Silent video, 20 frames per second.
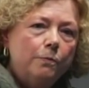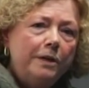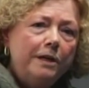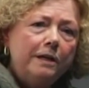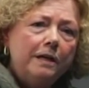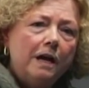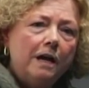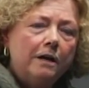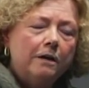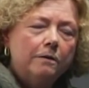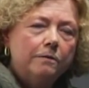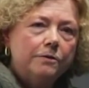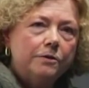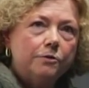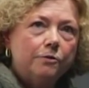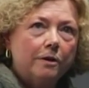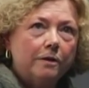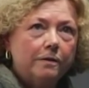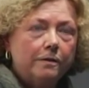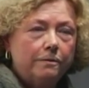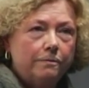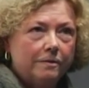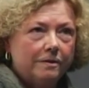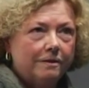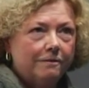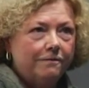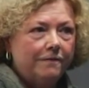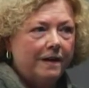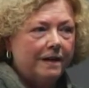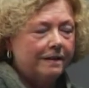we are struggling with
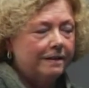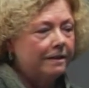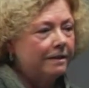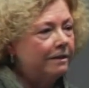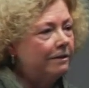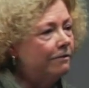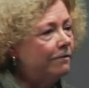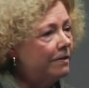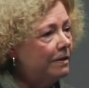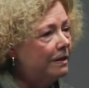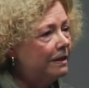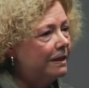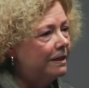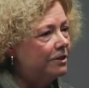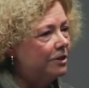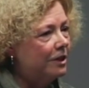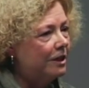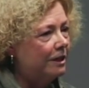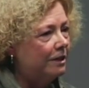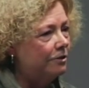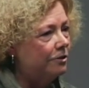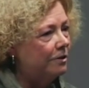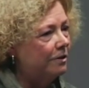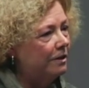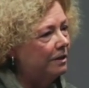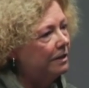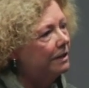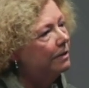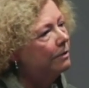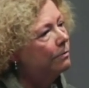the fact that given that education,
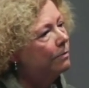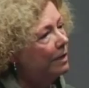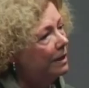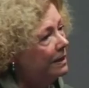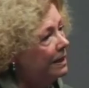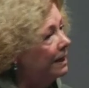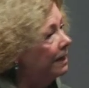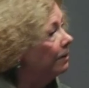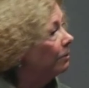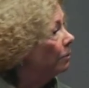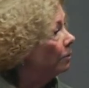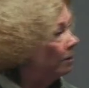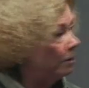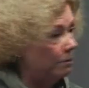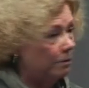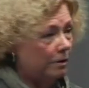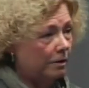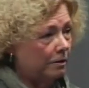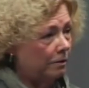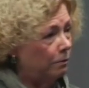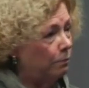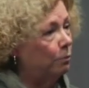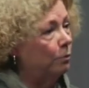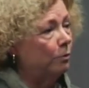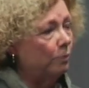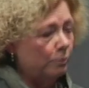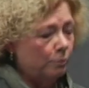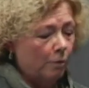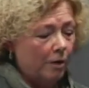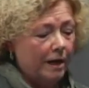I think right now,
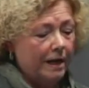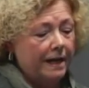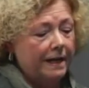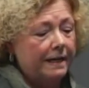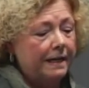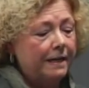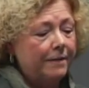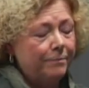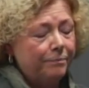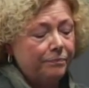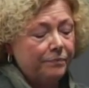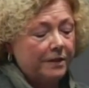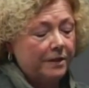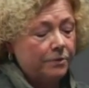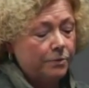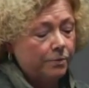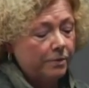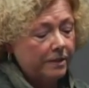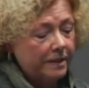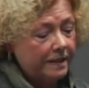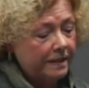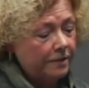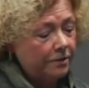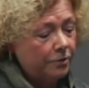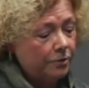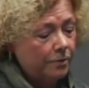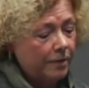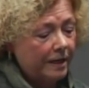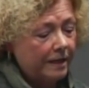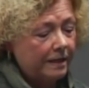worldwide, is really
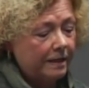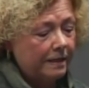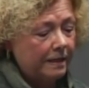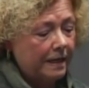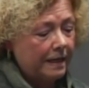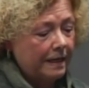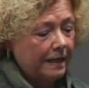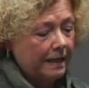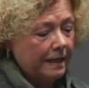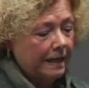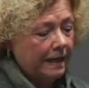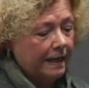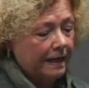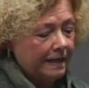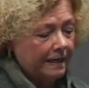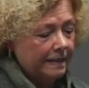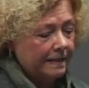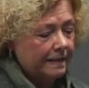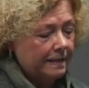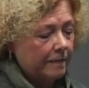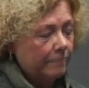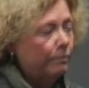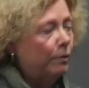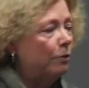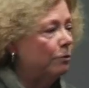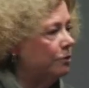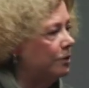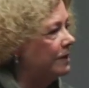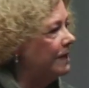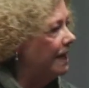situated as
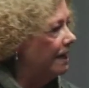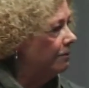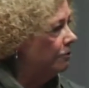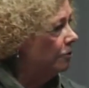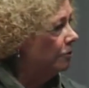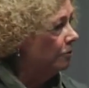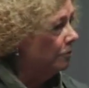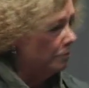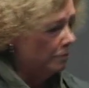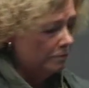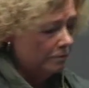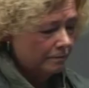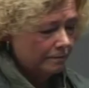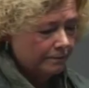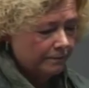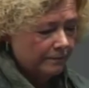post-national